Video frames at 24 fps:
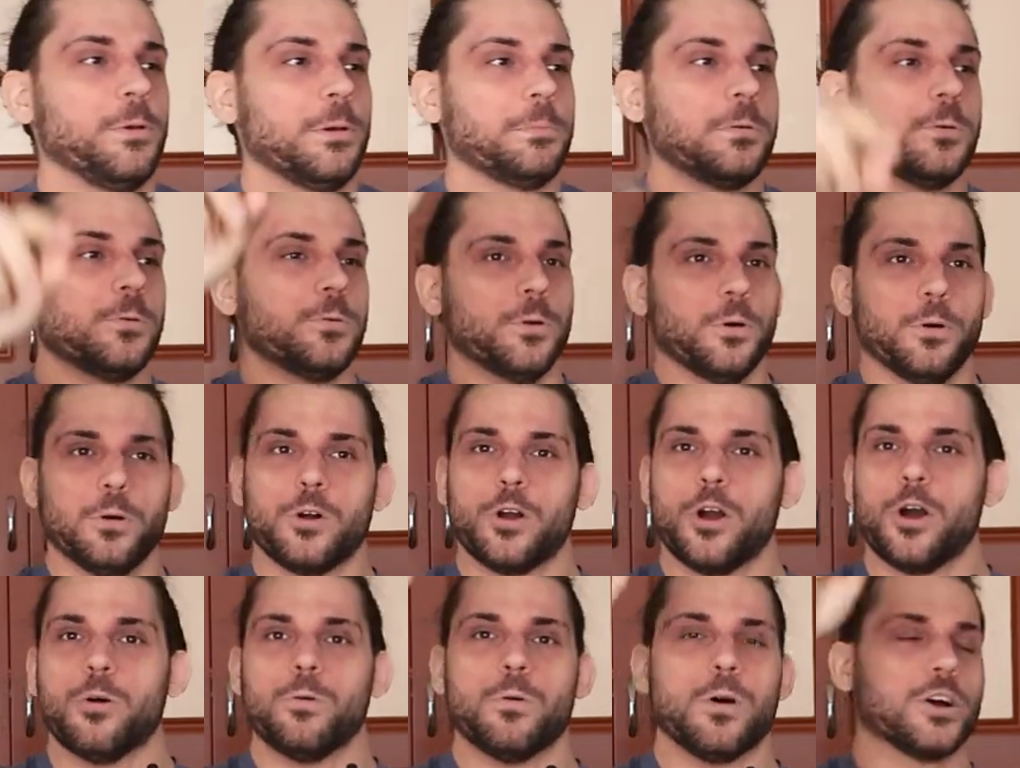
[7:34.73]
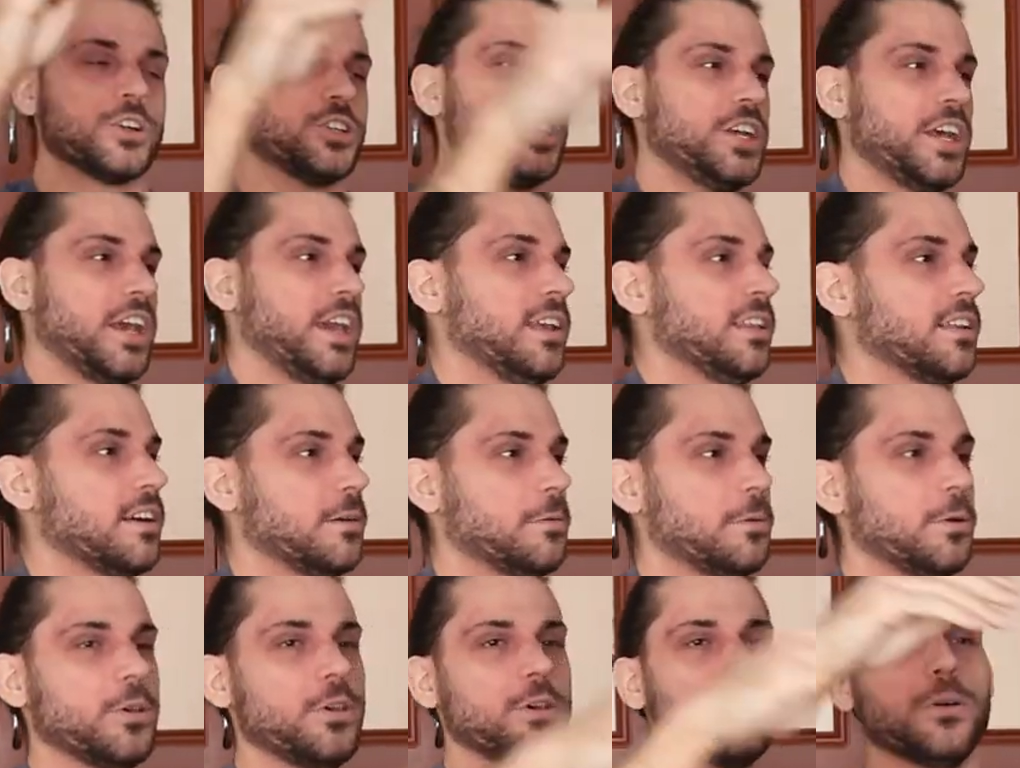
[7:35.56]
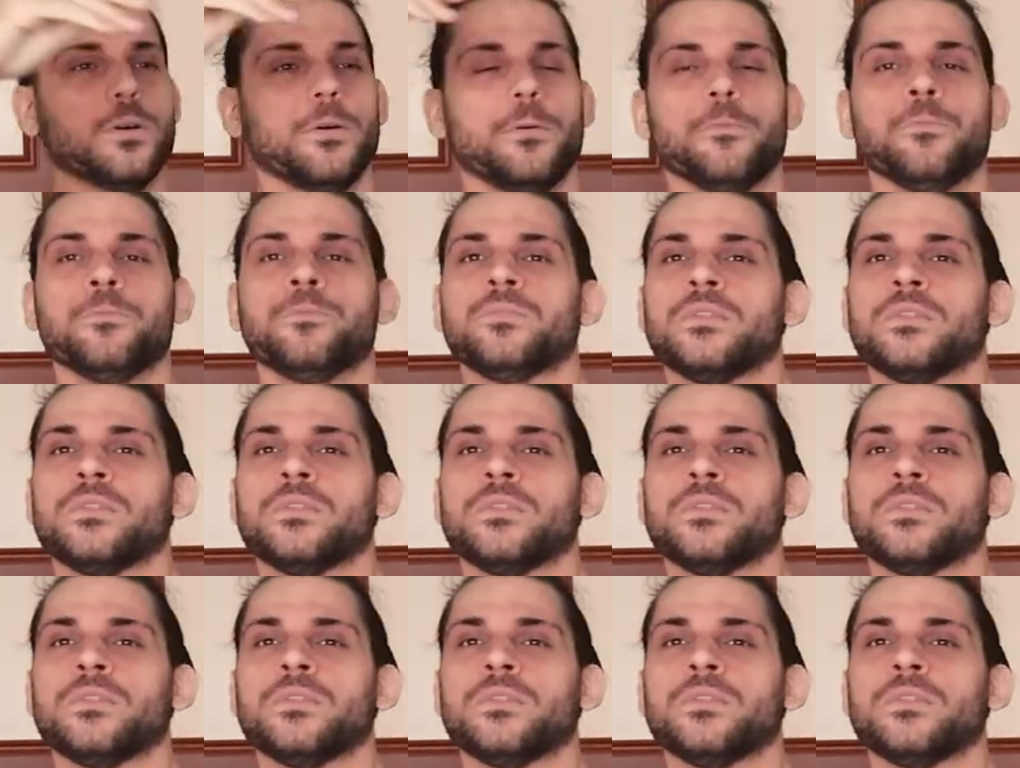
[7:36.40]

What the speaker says: people will go watch AEW.